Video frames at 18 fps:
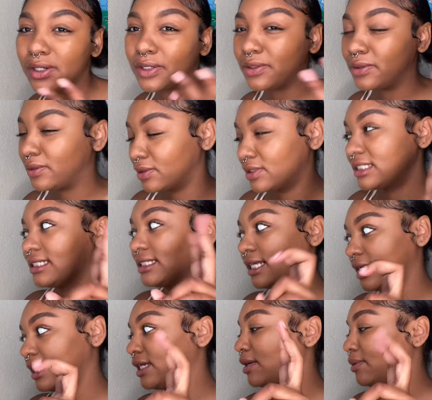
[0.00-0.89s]
and
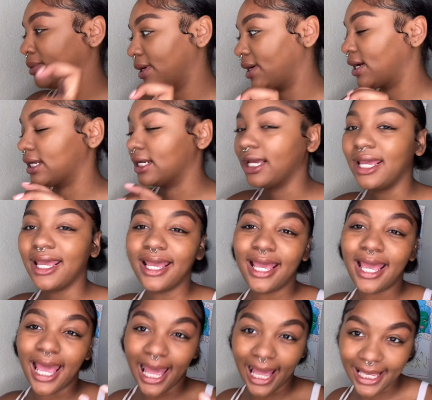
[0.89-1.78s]
studying abroad.
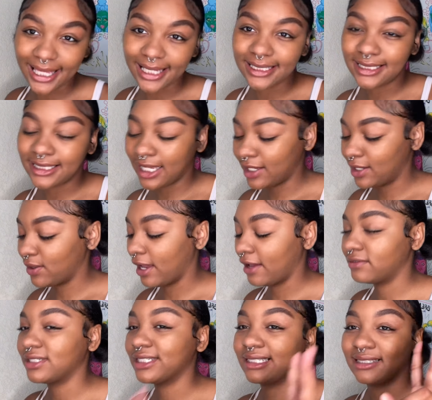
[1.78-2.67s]
I can say you
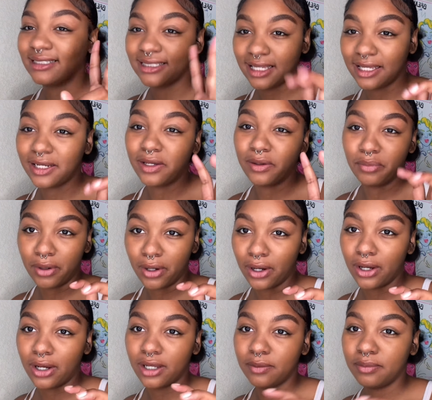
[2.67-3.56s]
have to study
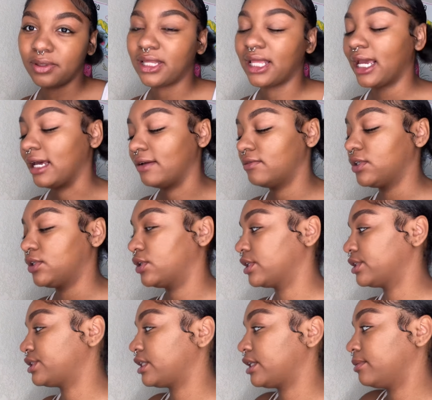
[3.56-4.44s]
abroad, but they have a New
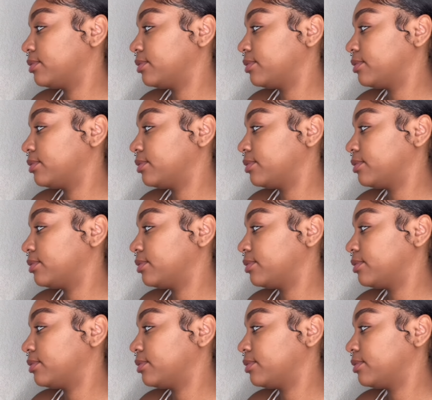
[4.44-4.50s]
York City